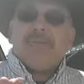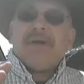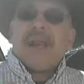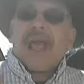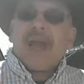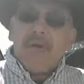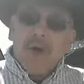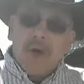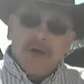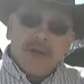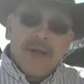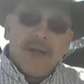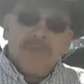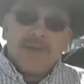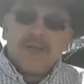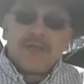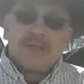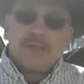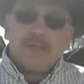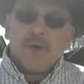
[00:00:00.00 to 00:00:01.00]
When I woke up
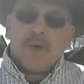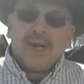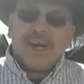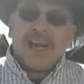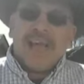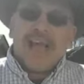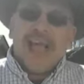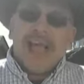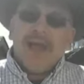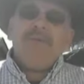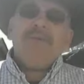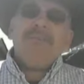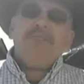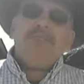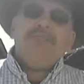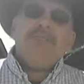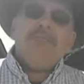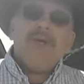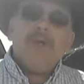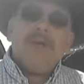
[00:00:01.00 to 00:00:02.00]
this morning, I was
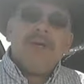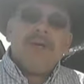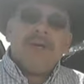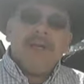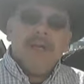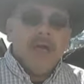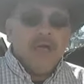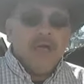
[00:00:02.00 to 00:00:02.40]
doing